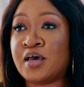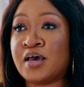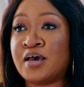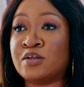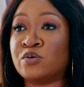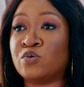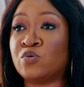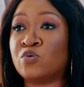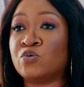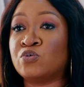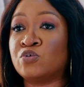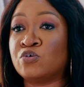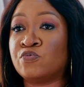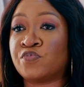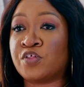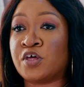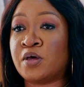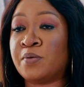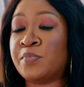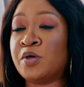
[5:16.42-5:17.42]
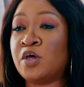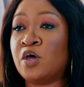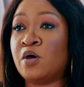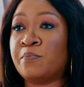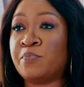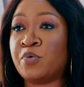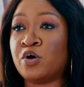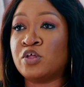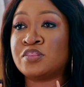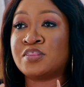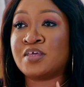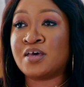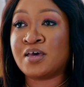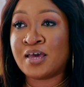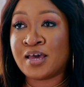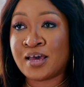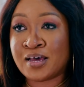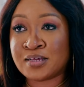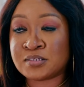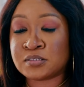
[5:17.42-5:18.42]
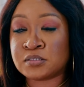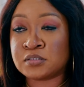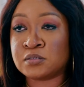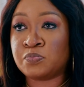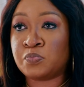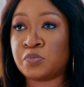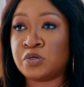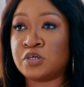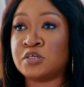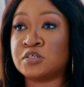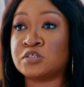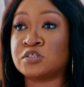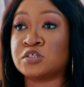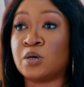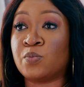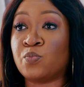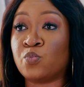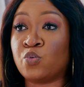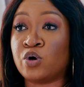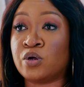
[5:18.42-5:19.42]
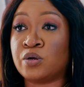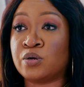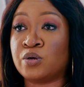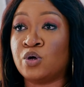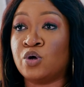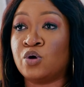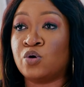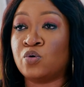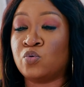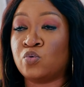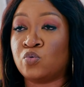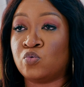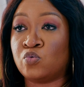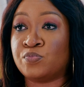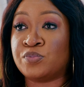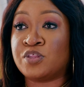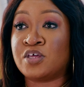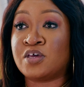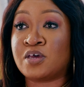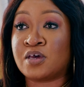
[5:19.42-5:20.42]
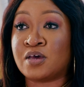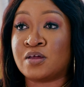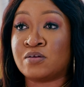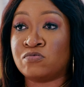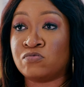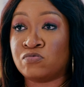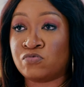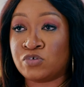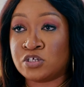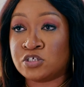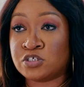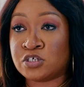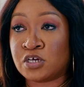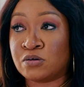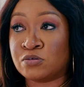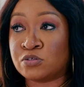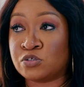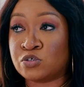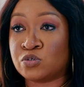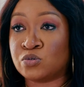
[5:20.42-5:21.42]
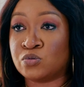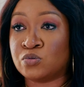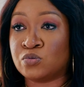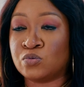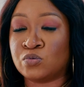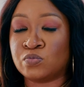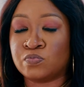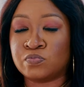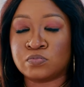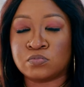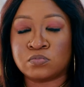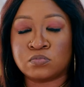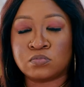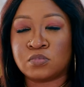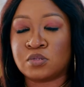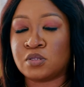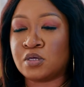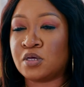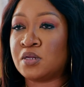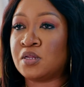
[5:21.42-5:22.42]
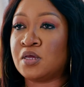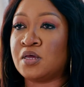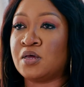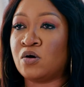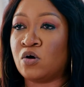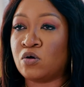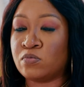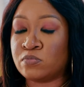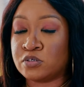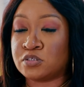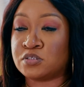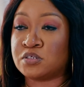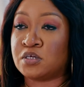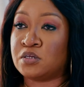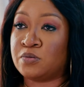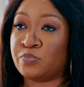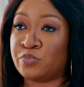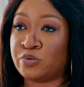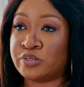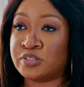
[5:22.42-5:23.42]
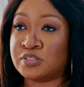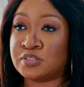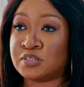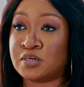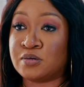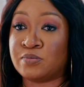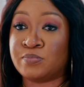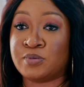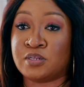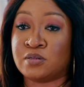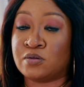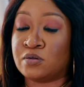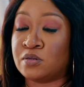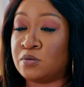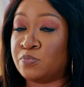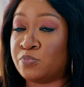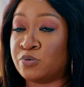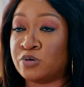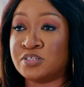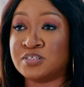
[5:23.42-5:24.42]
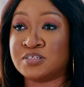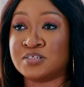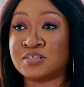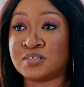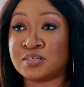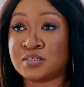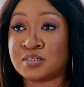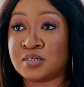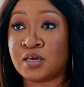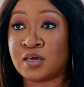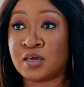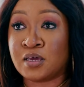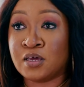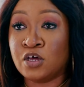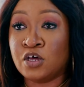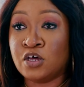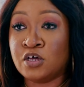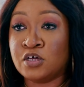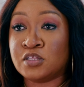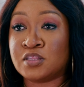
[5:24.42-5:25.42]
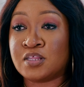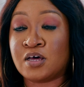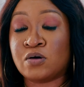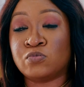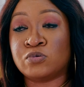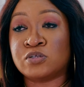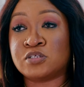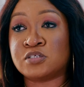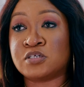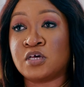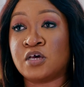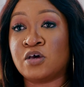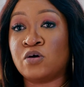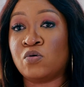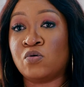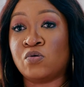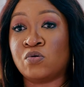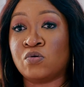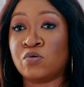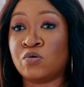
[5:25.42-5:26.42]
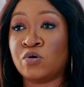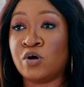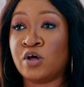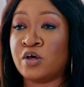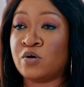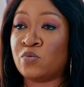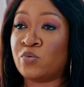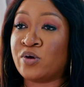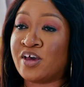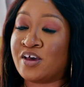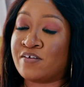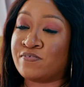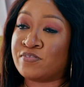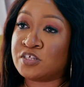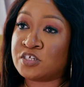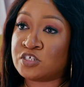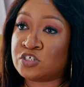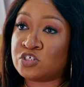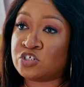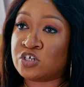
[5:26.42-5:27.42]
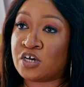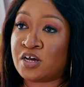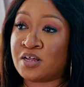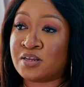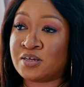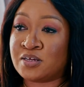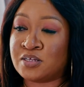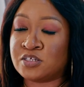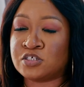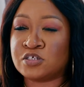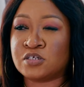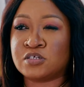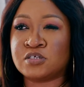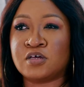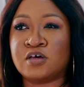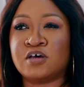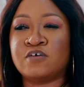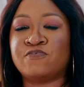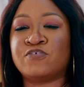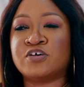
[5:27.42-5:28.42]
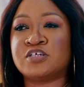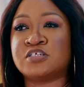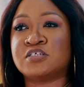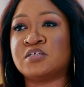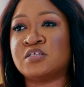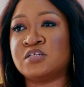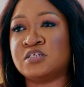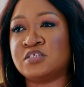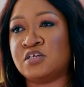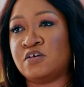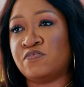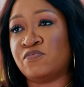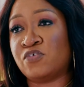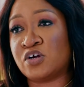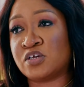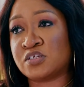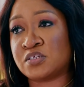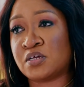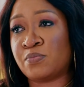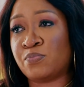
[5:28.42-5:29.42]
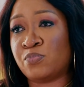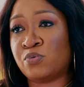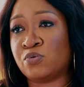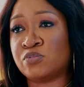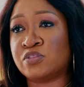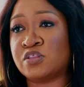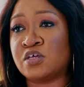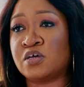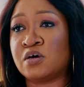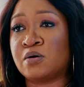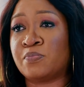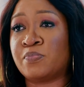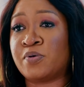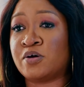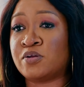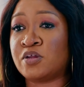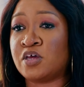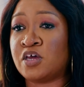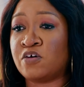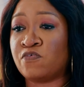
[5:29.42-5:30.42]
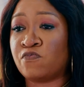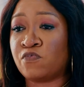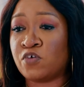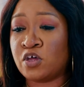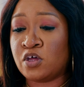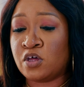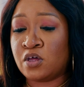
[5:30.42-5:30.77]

and all of them, but there has to be someone whom they can reach out to at almost any point, any point in the day, that would say, oh, we have this challenge. A facility, for example, think about if